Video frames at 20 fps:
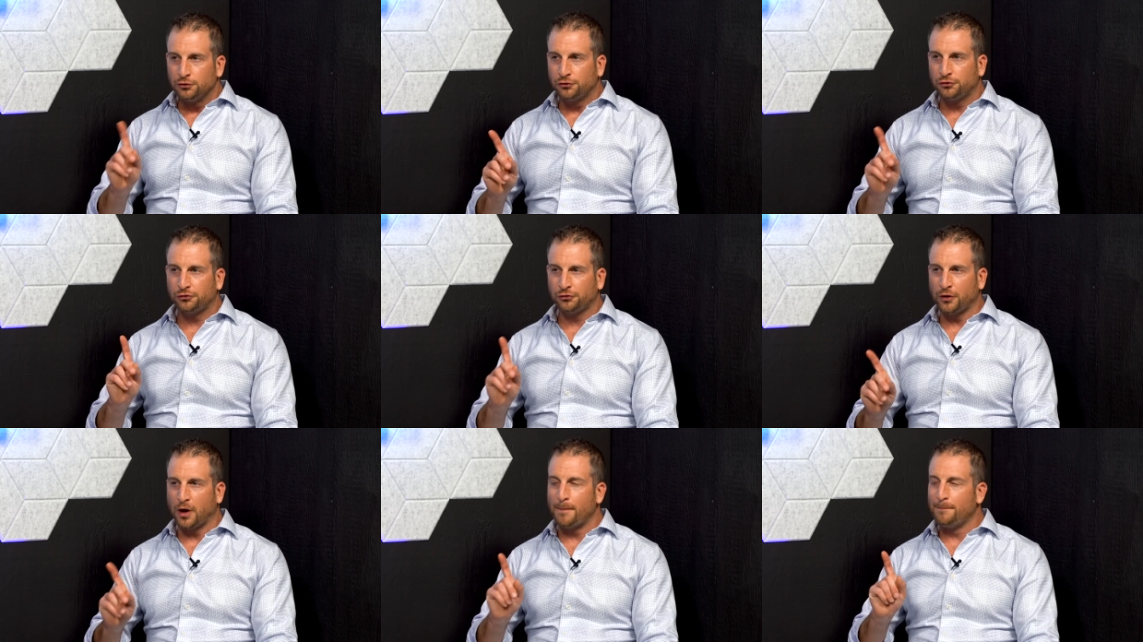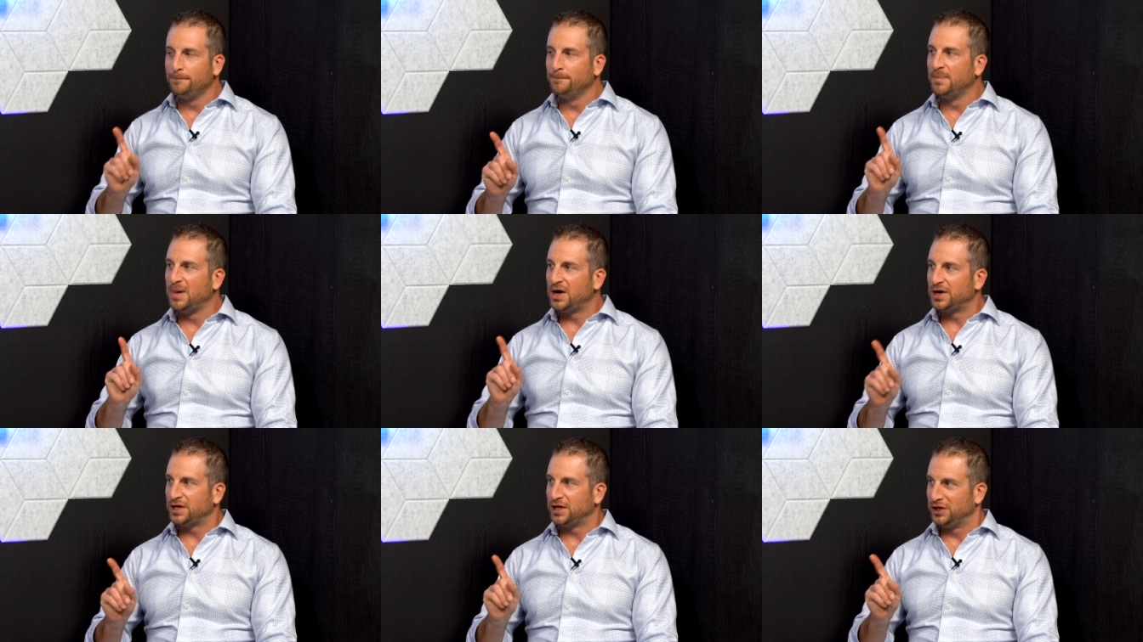
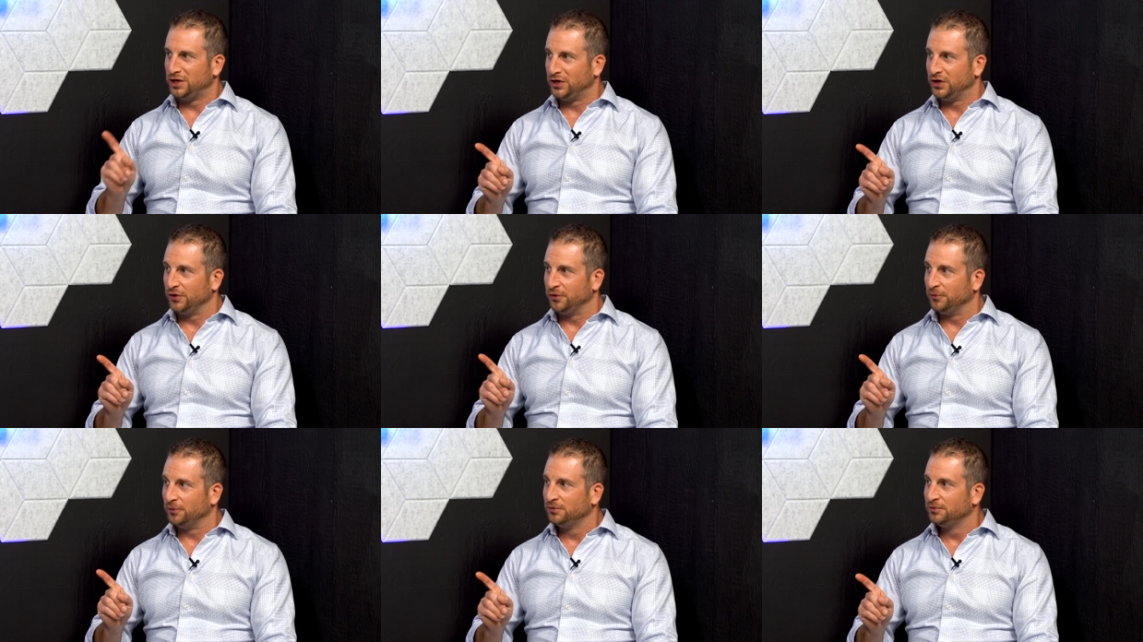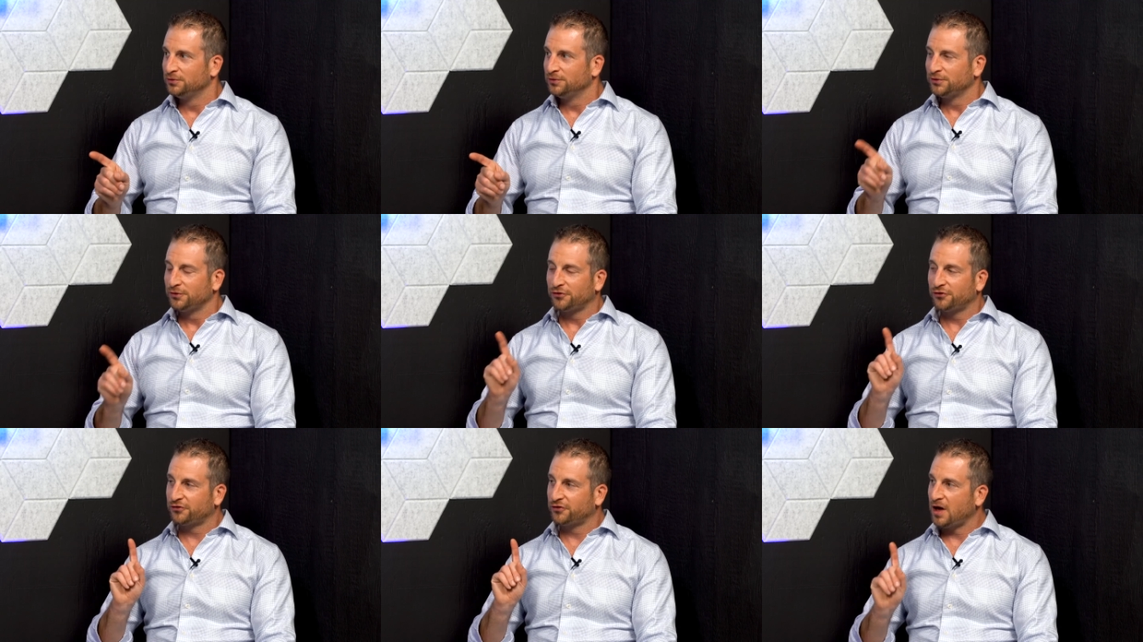somebody knew
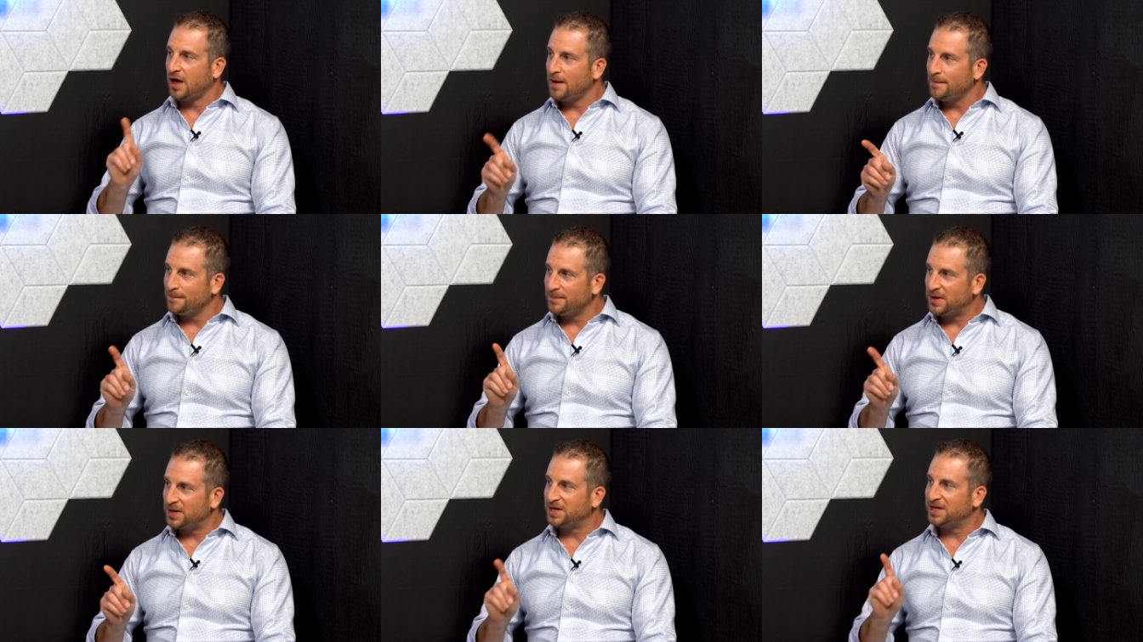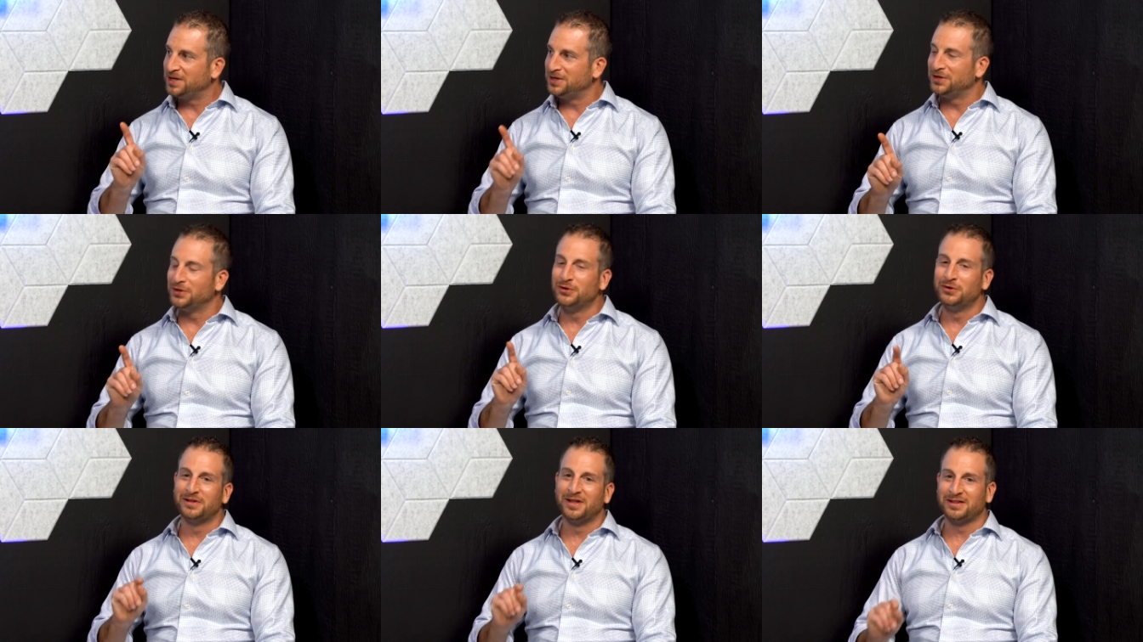
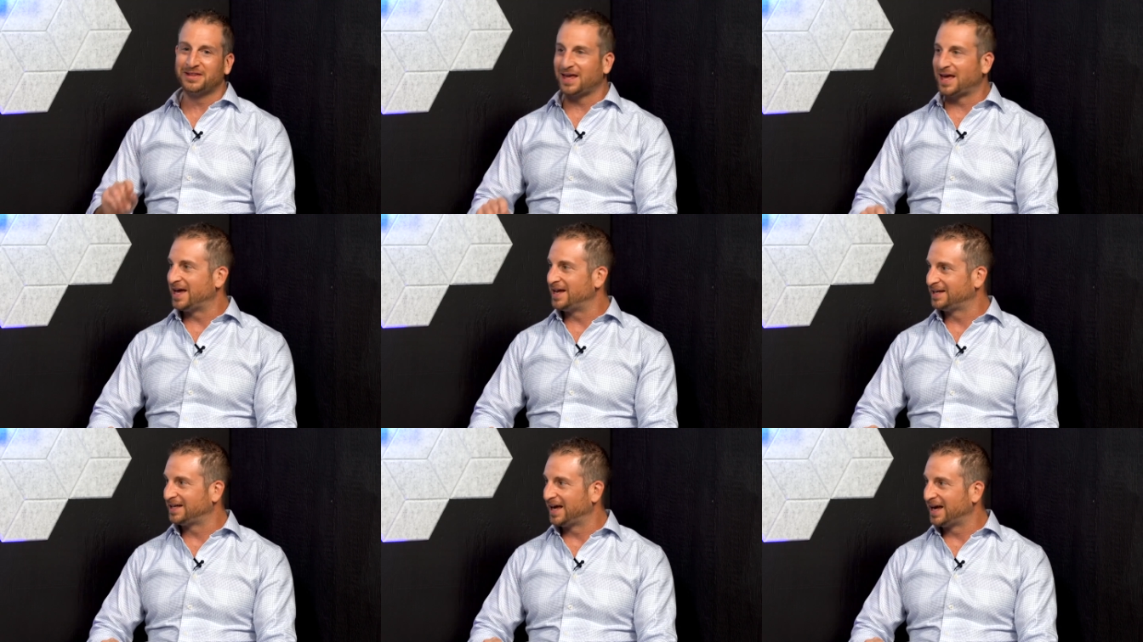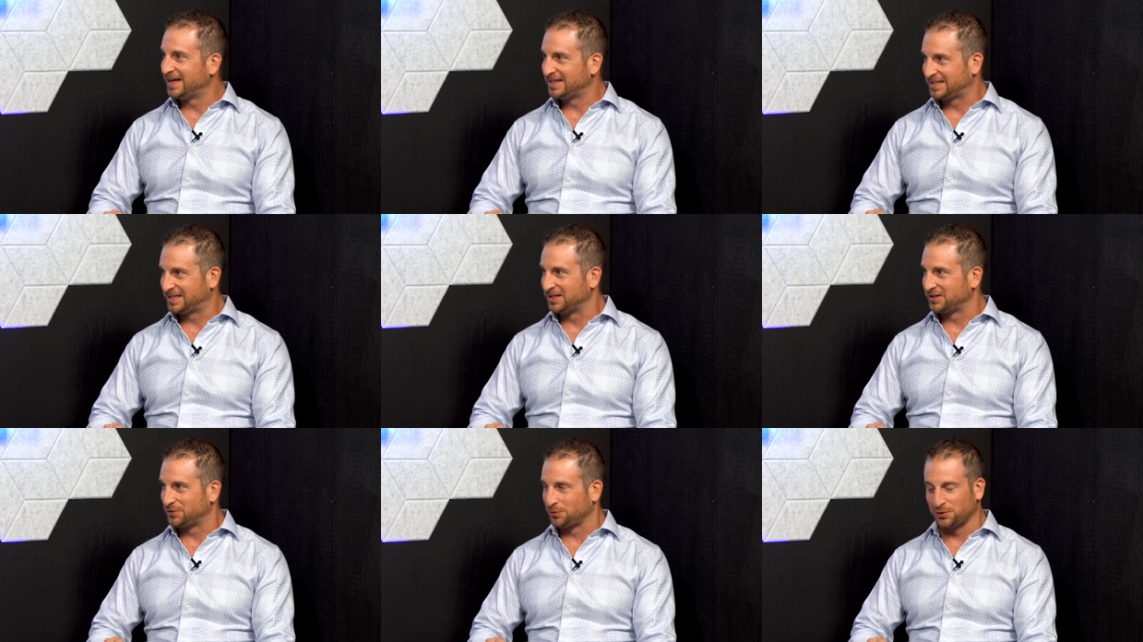that the head
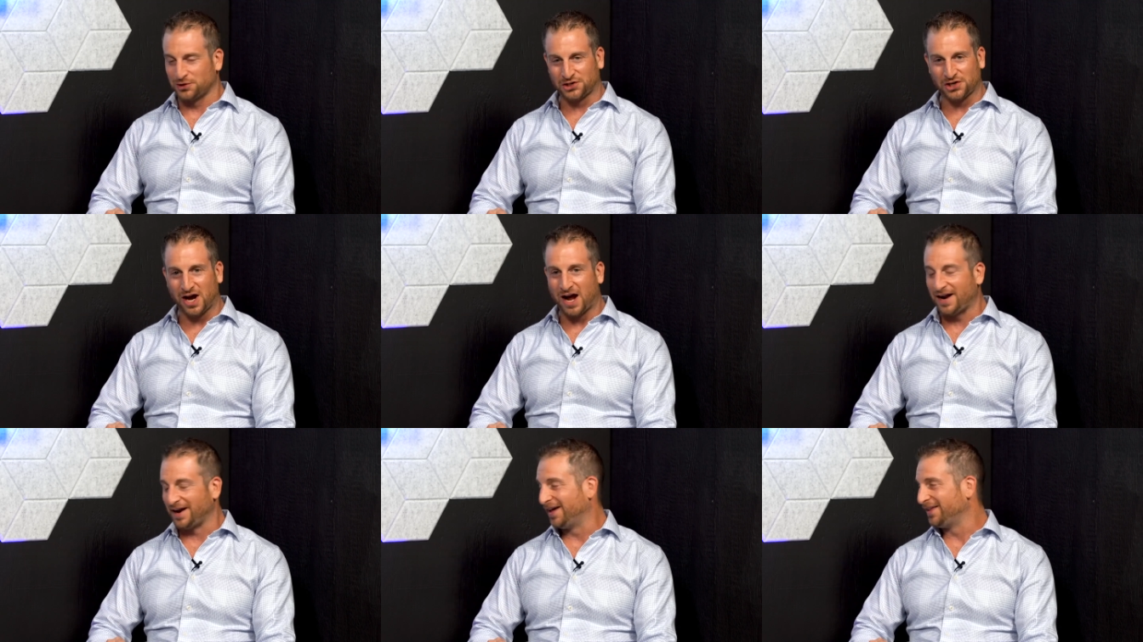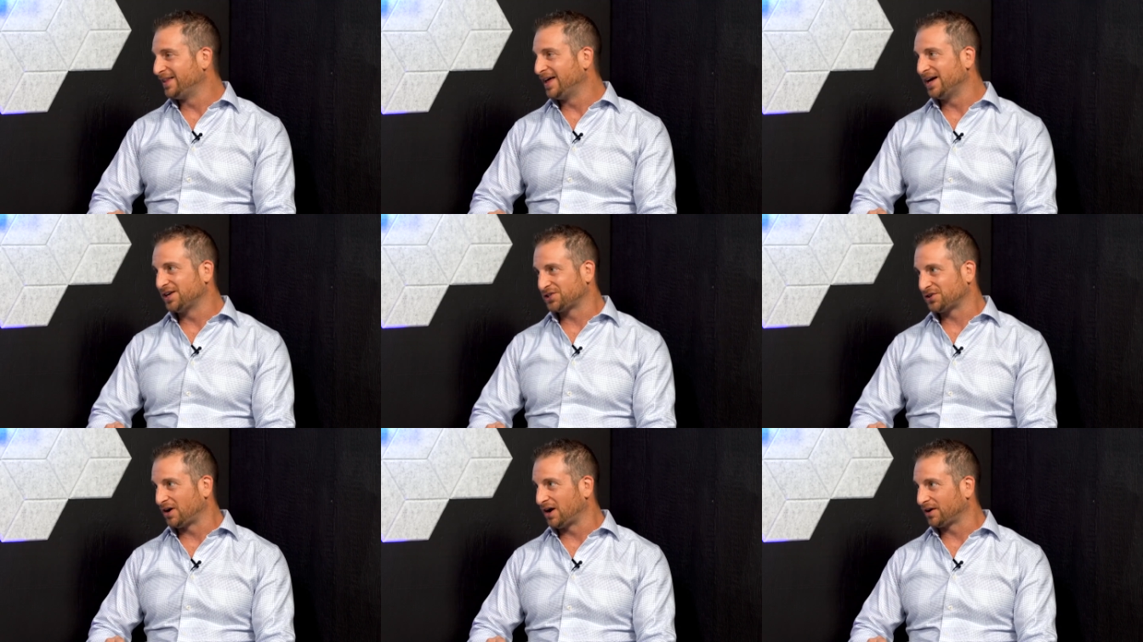gaskets were shot on that